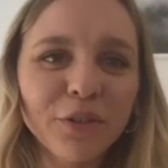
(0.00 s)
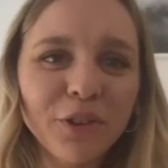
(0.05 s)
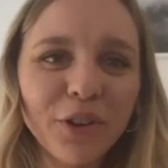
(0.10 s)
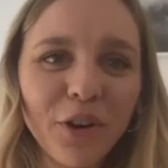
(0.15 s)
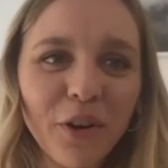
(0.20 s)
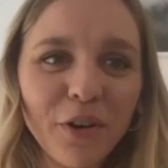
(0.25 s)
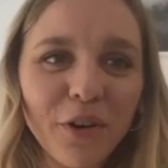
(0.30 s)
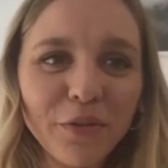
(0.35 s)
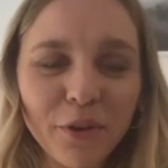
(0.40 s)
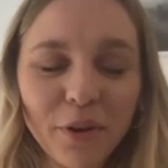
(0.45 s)

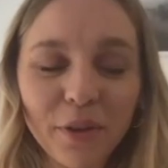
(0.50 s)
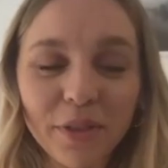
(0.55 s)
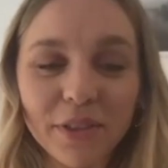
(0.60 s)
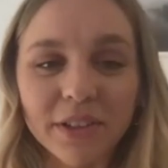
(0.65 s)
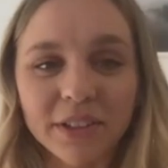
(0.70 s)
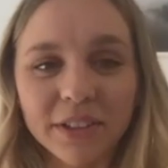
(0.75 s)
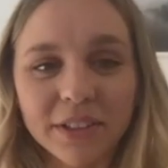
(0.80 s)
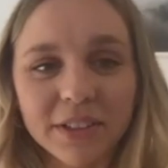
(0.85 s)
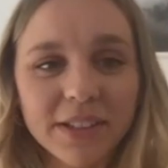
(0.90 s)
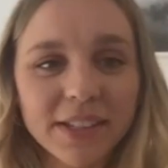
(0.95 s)
go for
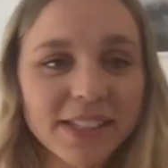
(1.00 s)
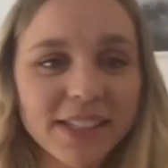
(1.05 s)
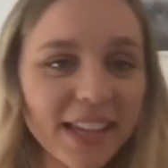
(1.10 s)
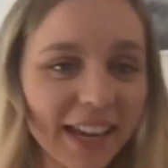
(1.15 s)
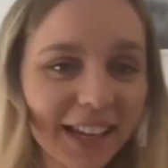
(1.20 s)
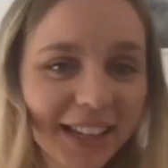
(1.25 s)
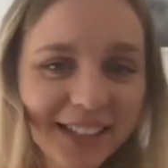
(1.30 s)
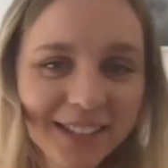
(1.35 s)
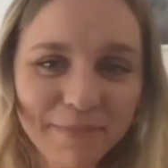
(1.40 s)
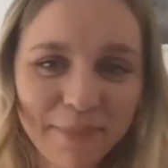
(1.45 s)
the
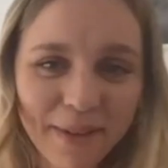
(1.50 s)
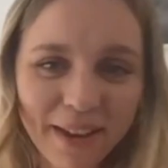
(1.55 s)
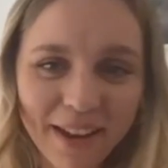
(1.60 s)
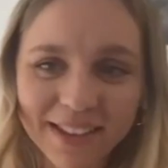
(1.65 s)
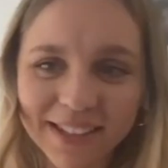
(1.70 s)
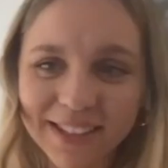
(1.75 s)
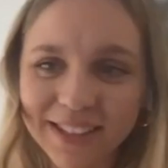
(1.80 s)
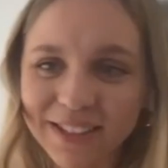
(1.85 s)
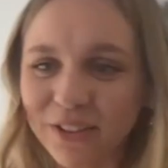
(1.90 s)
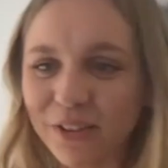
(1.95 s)
second
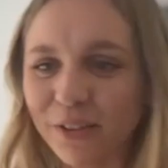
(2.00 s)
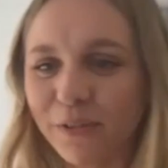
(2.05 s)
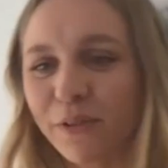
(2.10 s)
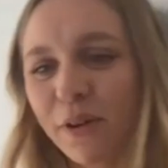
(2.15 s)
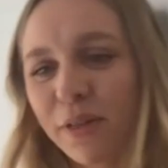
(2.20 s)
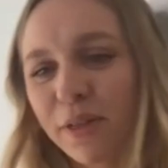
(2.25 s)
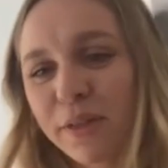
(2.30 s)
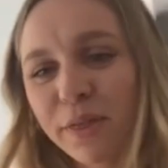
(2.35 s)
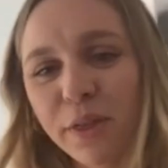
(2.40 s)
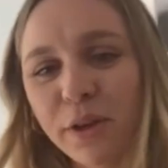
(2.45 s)
best or
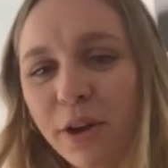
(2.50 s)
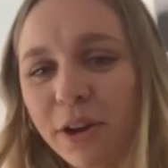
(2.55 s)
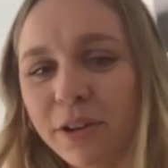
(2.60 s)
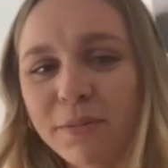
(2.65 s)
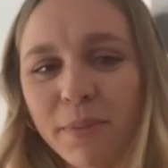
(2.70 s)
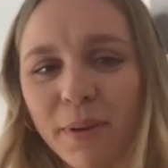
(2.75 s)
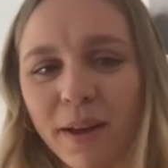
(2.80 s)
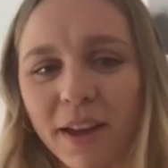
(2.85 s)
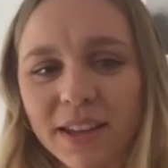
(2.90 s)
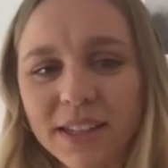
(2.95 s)
for the third
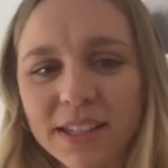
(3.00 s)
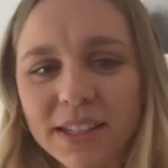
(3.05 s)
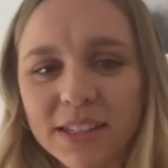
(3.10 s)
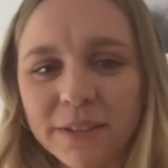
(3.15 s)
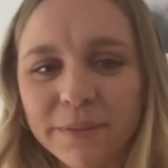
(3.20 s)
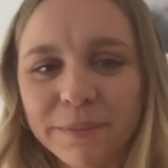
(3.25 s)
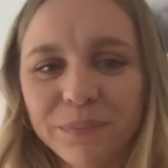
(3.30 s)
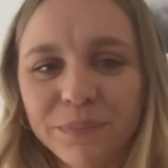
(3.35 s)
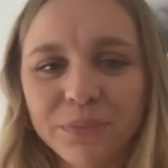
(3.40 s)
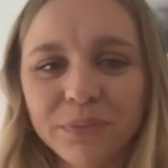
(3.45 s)
best,
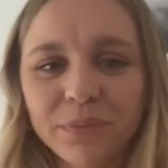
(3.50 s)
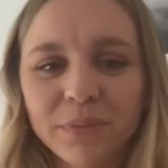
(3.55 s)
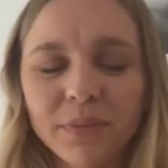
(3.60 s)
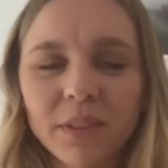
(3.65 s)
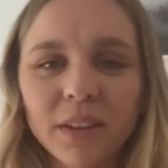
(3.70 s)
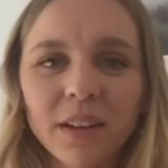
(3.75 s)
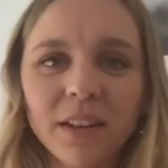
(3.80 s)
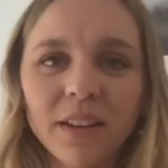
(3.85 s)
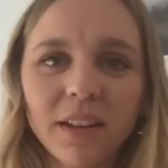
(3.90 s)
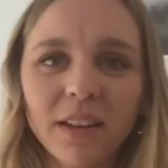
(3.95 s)

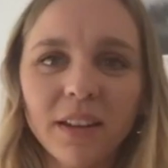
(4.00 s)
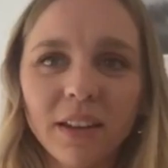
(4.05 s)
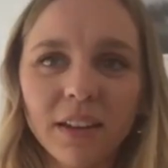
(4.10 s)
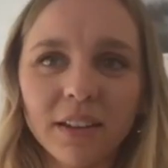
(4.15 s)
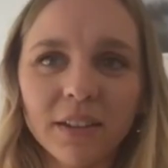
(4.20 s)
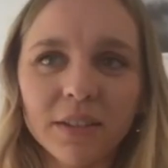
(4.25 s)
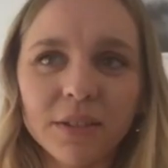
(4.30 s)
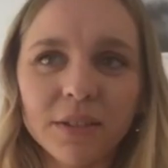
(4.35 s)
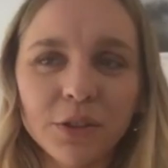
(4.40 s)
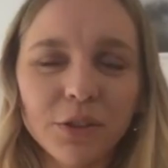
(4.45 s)
and
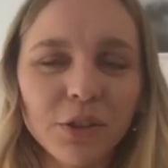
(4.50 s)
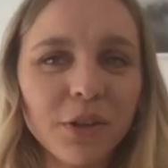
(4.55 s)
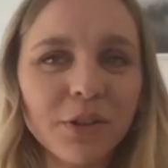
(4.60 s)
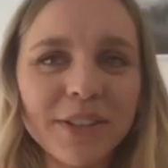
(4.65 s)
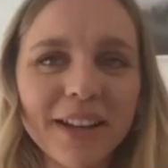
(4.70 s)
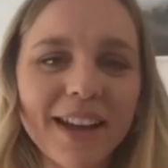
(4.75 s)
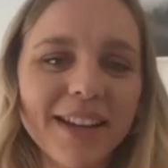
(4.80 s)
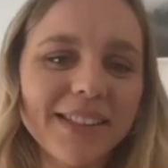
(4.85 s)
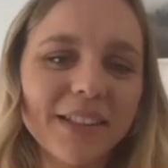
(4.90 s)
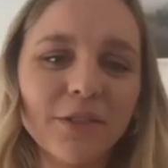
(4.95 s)
you don't
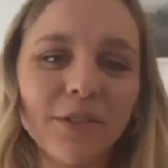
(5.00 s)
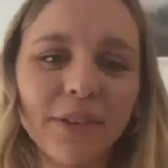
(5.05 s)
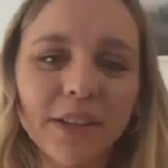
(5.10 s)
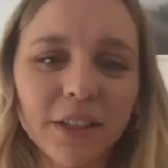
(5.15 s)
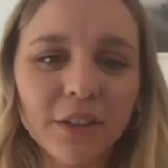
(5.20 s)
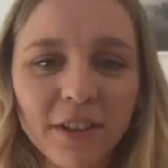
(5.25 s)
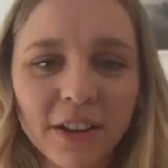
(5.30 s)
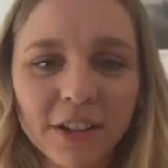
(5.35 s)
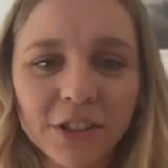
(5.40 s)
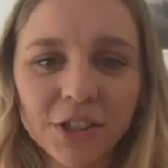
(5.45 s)
ask the right
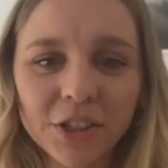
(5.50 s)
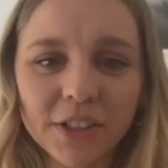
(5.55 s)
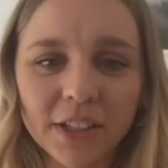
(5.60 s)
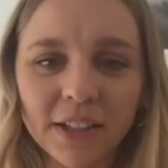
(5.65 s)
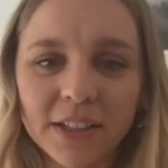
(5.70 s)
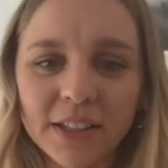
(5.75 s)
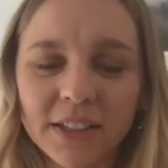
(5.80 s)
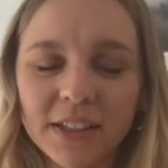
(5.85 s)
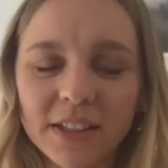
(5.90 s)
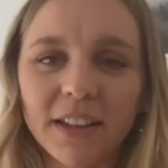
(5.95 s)

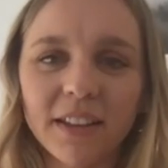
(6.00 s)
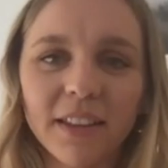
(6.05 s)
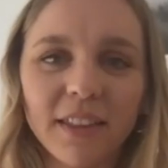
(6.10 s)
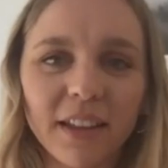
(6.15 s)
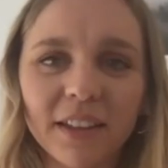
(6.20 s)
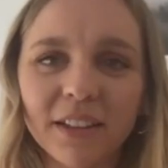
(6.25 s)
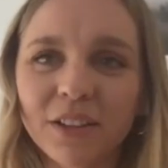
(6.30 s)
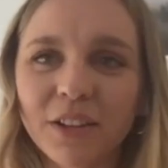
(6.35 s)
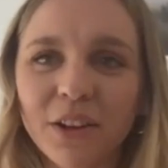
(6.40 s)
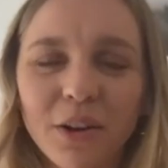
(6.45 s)
questions and
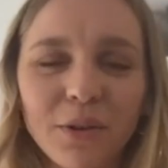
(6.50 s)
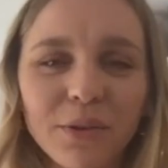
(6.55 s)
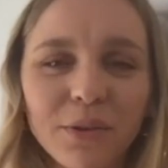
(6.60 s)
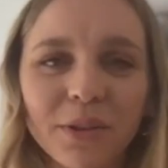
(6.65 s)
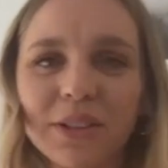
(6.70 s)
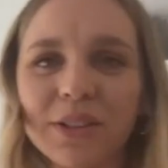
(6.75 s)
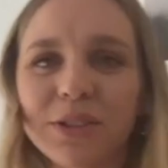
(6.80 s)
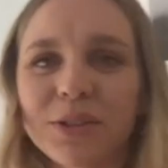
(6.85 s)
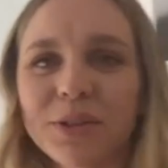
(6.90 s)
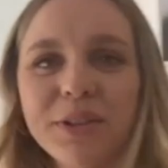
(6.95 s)
then go
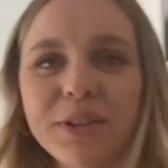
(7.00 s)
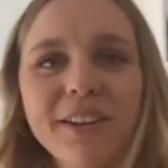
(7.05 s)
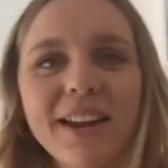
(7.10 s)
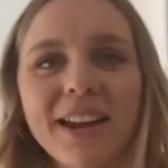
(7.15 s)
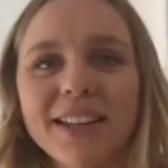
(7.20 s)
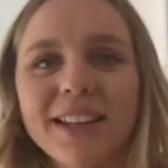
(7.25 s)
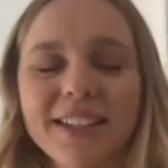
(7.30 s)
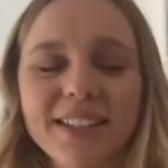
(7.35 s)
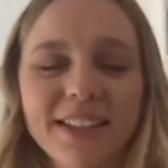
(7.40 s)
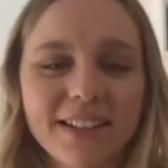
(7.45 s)
into an
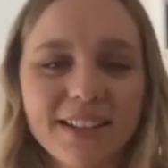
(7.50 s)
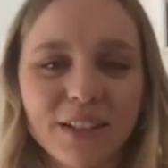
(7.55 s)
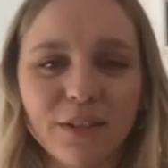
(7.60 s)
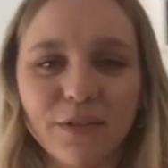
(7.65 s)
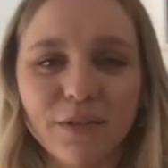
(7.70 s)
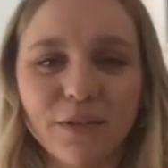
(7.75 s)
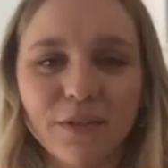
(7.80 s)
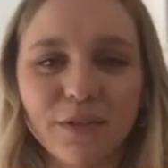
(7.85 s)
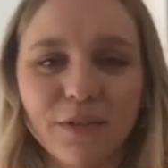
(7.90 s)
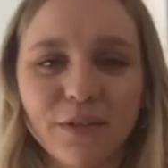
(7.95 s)

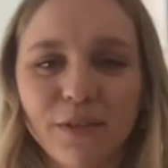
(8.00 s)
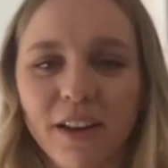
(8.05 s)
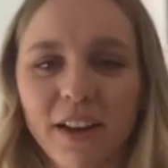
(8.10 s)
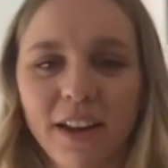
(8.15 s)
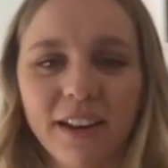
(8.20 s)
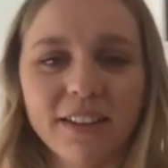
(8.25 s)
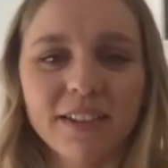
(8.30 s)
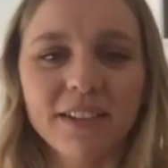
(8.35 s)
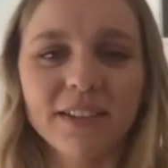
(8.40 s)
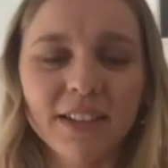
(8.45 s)

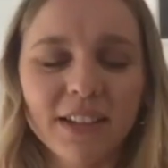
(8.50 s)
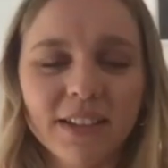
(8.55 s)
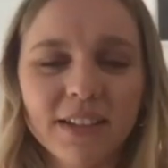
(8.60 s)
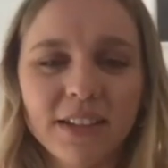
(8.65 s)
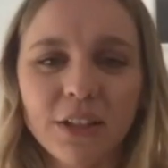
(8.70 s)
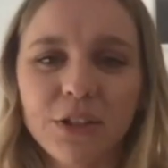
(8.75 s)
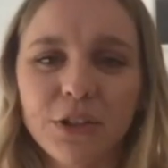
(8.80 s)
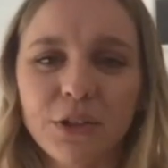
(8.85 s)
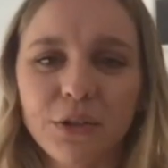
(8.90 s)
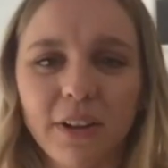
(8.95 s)
unsatisfying
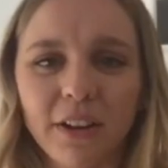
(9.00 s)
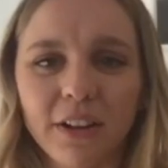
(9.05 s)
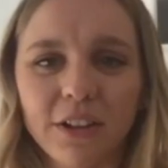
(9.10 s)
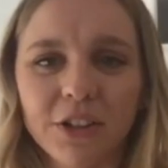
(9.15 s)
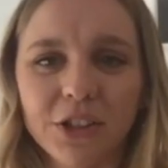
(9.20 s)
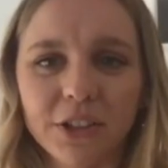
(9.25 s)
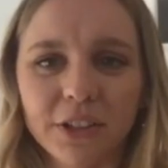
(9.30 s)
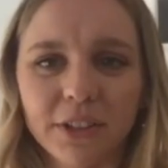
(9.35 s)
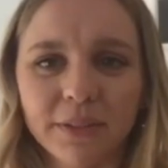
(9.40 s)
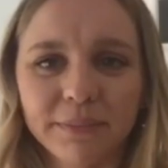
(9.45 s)

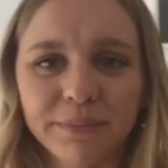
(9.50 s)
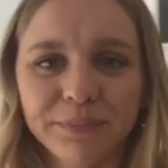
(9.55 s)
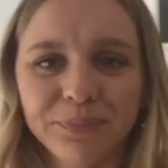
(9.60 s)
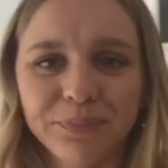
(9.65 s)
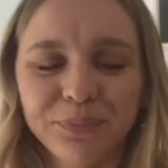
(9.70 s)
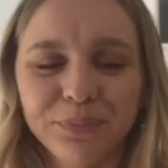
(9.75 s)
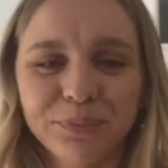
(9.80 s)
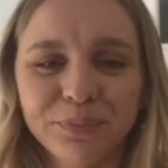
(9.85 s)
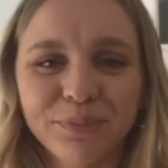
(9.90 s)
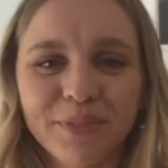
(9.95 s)
situation.
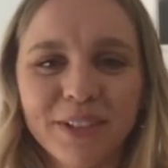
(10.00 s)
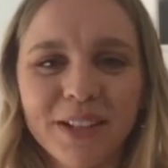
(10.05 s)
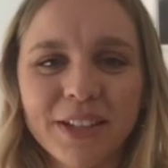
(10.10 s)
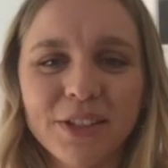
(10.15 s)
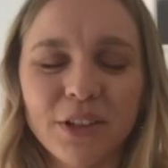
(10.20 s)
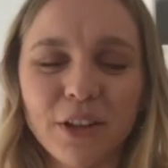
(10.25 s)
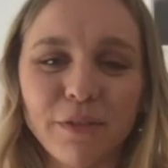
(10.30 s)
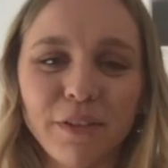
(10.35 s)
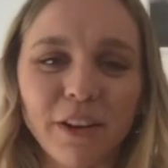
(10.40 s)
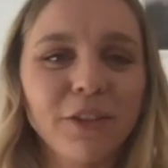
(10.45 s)
So
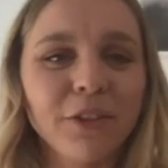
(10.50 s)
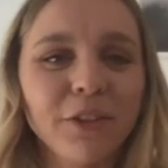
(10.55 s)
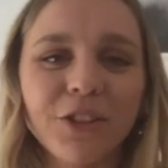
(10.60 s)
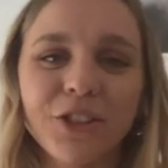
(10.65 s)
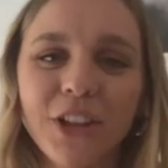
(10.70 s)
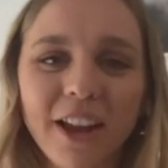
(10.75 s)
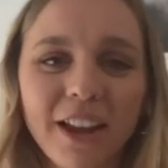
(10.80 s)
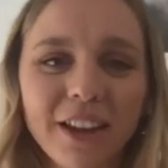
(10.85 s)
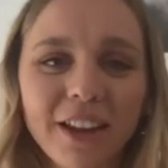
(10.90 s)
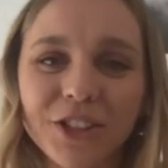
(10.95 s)
if I could
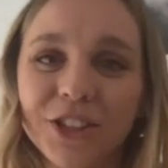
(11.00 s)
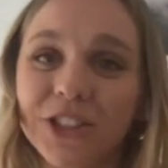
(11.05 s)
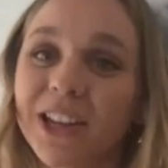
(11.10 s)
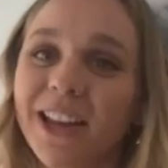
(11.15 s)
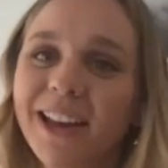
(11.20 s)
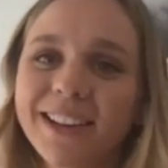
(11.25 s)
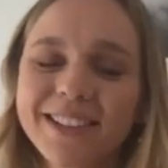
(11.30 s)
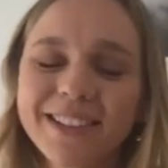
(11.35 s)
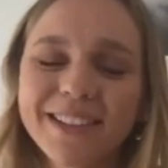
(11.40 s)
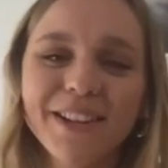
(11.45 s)
change
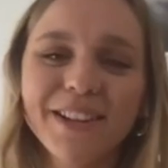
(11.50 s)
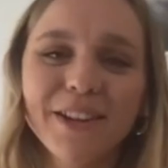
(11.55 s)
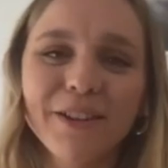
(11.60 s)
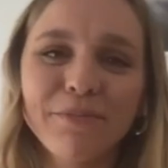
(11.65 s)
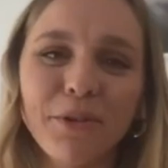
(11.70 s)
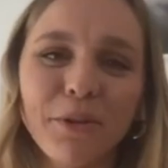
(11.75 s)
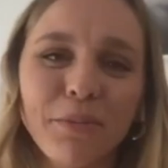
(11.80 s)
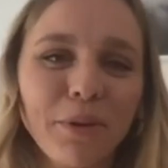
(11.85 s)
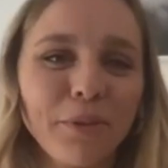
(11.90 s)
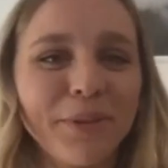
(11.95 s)
that,
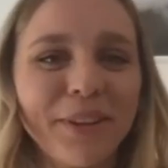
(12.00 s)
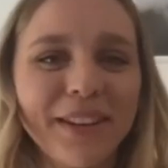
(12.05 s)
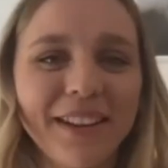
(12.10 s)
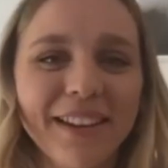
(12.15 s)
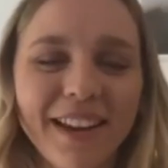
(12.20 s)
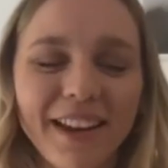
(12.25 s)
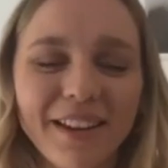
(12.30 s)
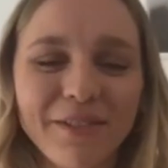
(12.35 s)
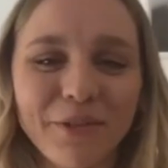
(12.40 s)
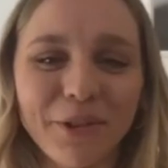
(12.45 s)
probably
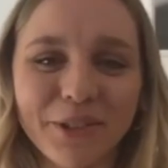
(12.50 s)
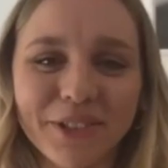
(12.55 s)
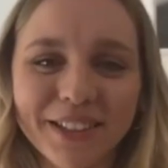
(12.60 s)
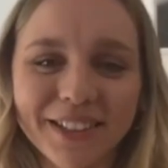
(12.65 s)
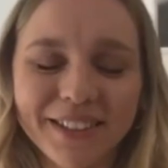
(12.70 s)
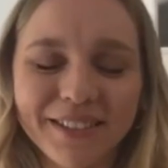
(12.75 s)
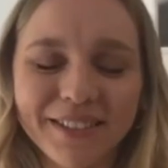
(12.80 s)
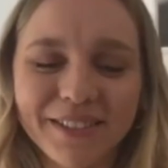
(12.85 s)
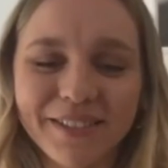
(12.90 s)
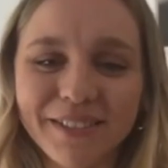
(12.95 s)
I would
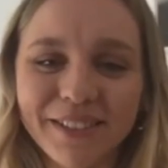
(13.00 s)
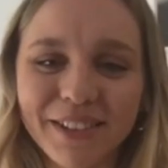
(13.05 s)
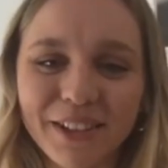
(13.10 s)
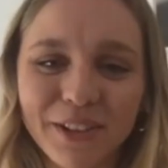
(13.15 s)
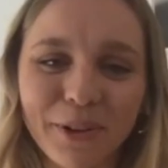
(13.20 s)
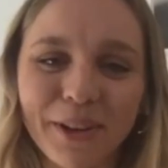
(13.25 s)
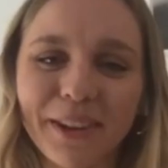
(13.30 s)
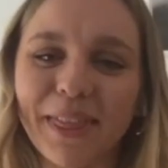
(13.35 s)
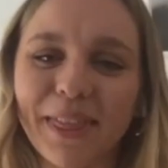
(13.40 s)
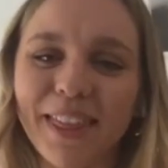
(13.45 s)

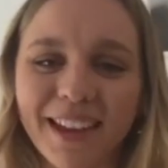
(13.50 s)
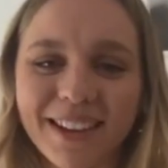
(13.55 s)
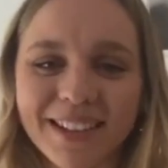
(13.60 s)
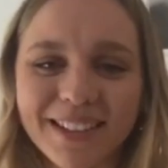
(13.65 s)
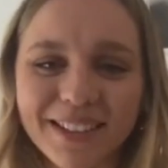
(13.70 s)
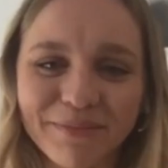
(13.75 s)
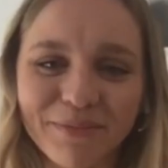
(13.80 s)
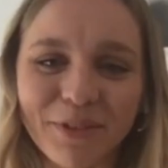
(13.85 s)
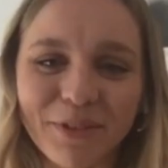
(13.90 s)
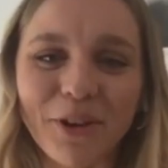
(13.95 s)
quit that
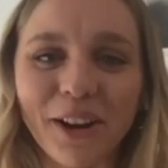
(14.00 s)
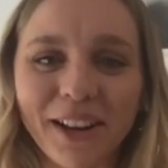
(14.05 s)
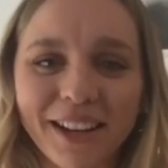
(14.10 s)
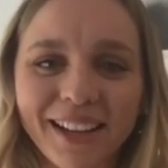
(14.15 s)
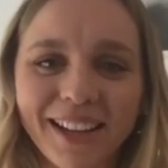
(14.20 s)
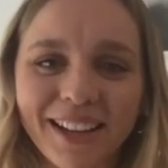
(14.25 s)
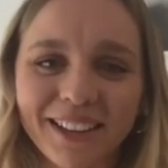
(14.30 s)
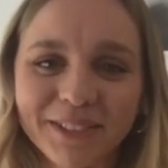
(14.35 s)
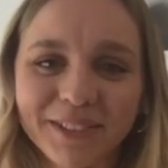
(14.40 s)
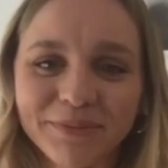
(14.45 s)

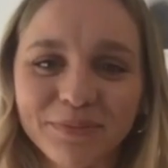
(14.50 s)
earlier.